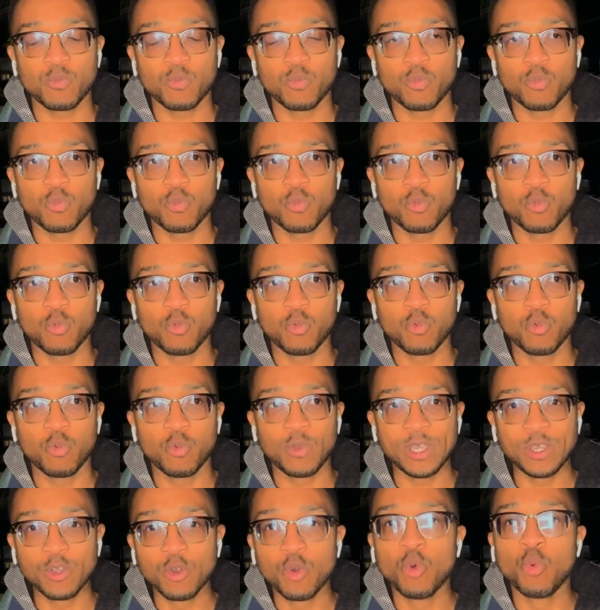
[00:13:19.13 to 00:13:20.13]

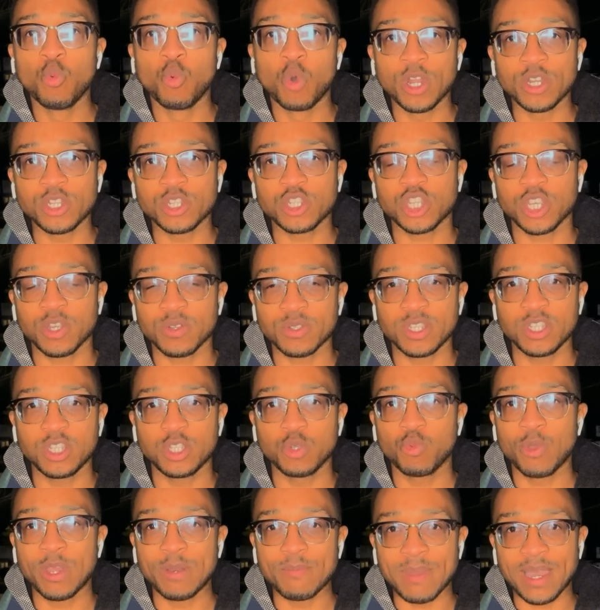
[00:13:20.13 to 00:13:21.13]
we all want Chelsea to
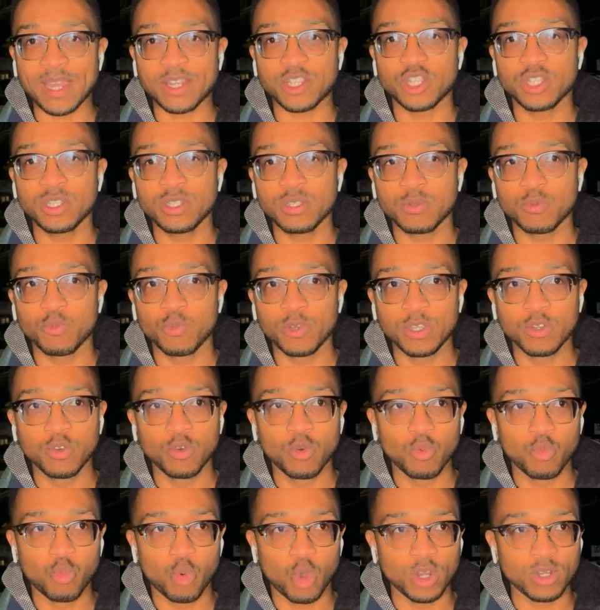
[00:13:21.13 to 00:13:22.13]
win matches. We
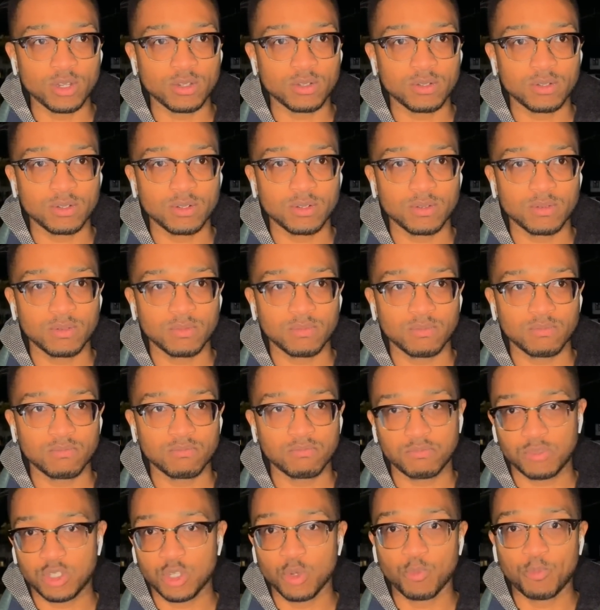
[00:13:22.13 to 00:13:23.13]
all want
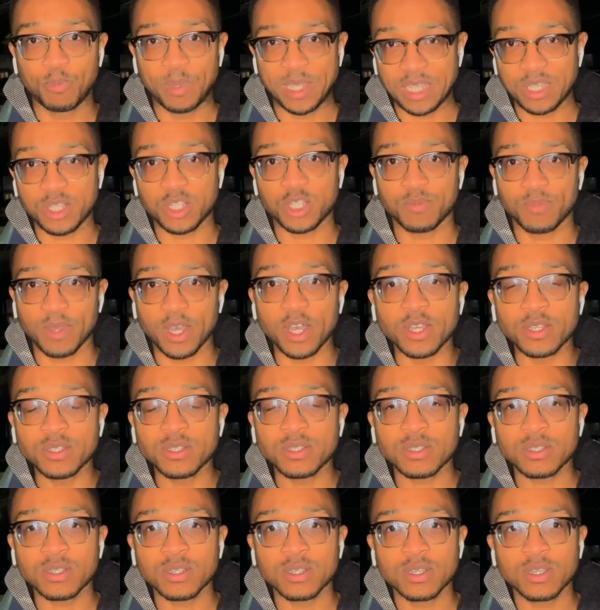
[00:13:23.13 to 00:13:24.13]
to beat
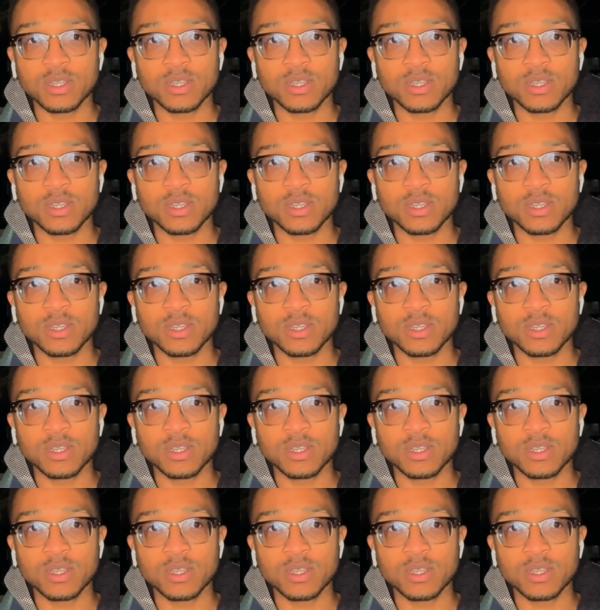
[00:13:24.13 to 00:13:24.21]
Spurs.